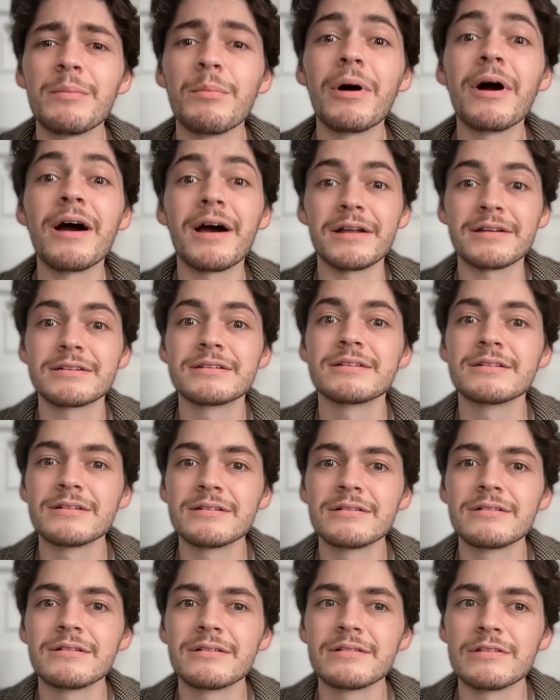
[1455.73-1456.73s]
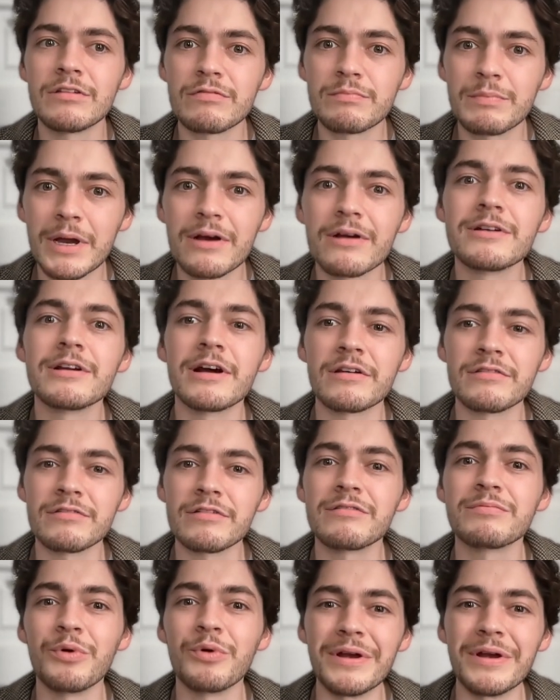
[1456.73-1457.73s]
But this paradox
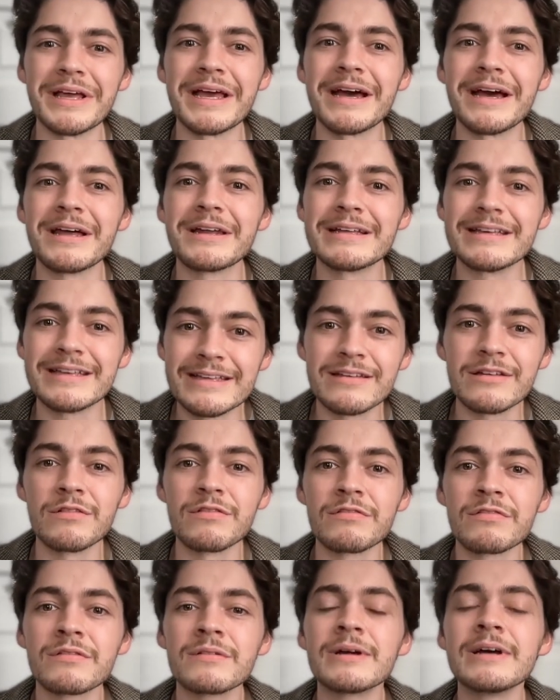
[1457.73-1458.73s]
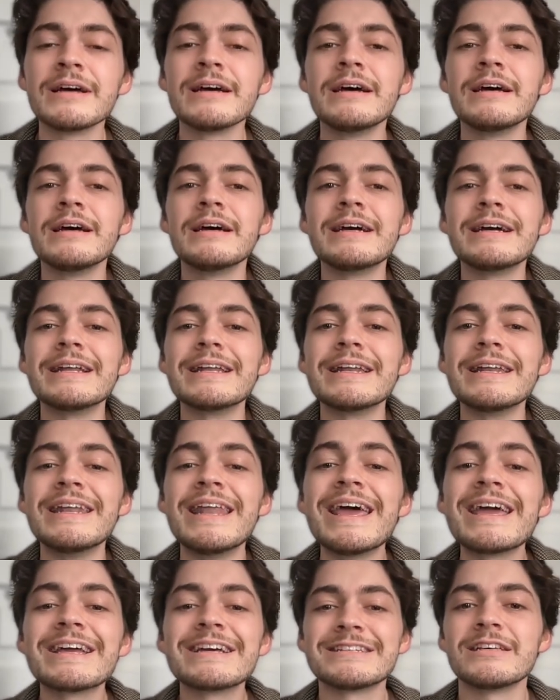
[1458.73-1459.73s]
he's pointing at is
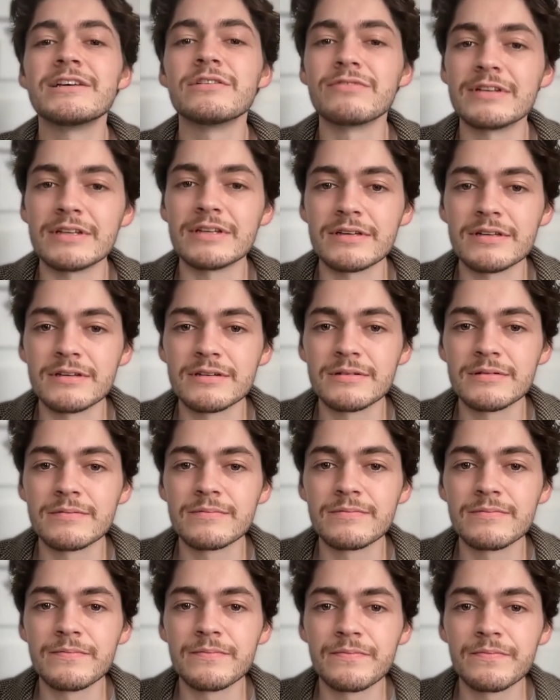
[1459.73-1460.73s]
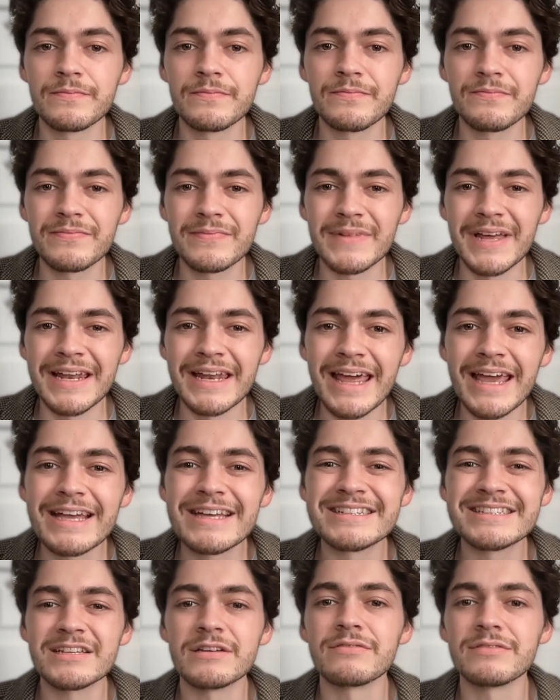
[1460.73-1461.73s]
negativity.
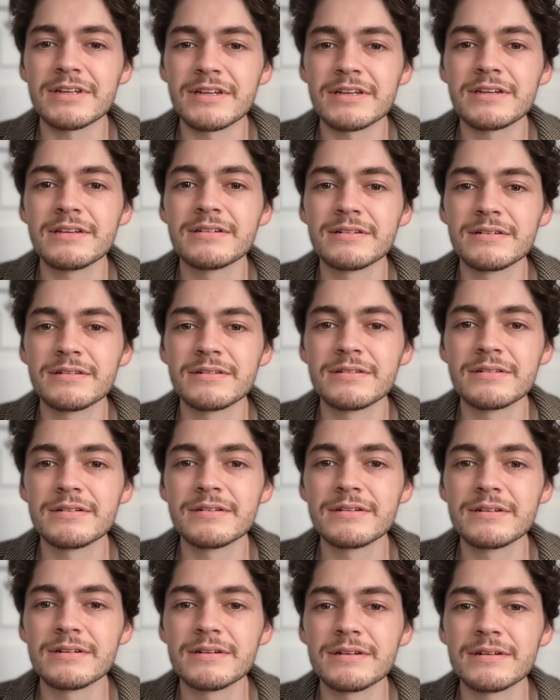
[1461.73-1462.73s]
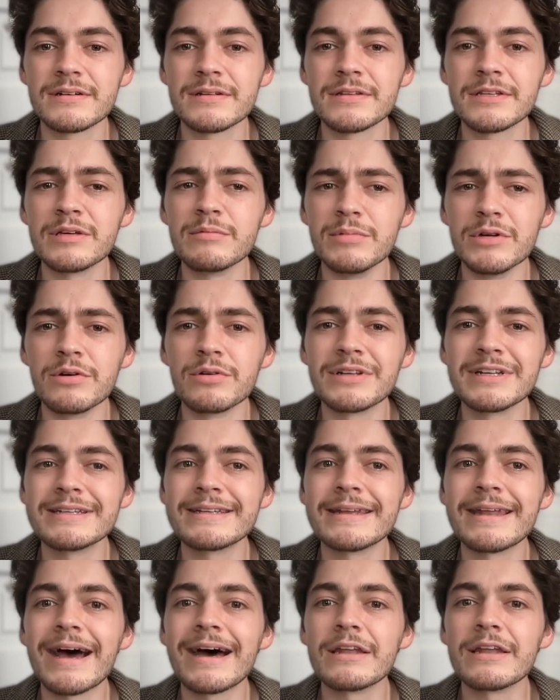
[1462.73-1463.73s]
Negativity. The ability
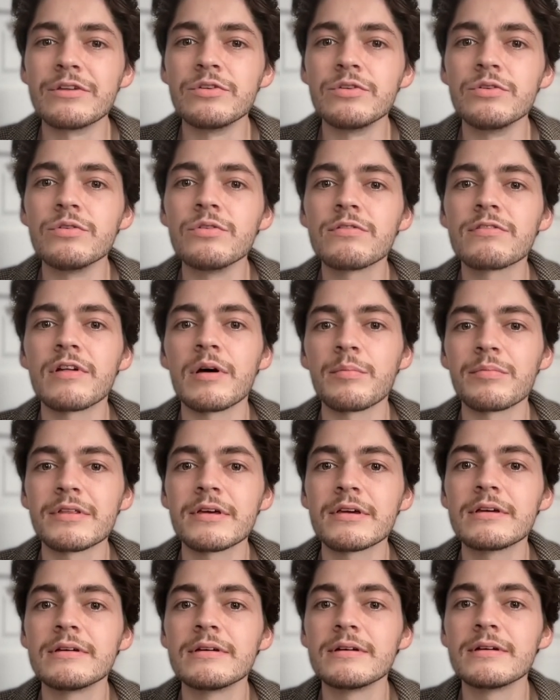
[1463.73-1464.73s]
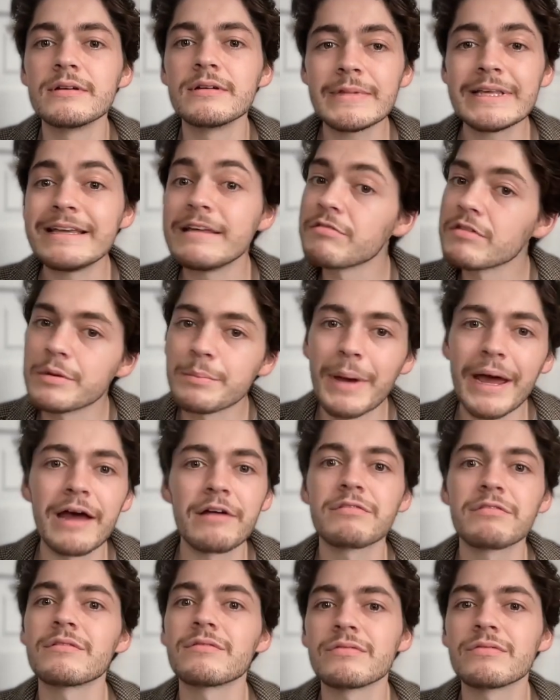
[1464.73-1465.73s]
to not do something isn't
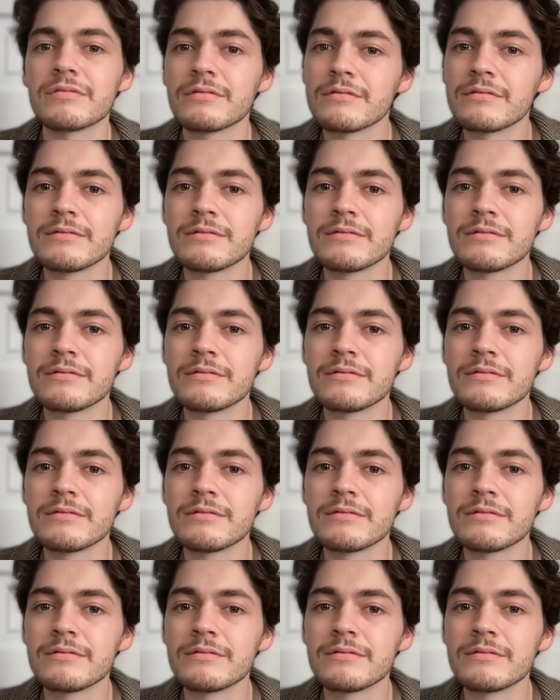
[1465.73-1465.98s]
passive.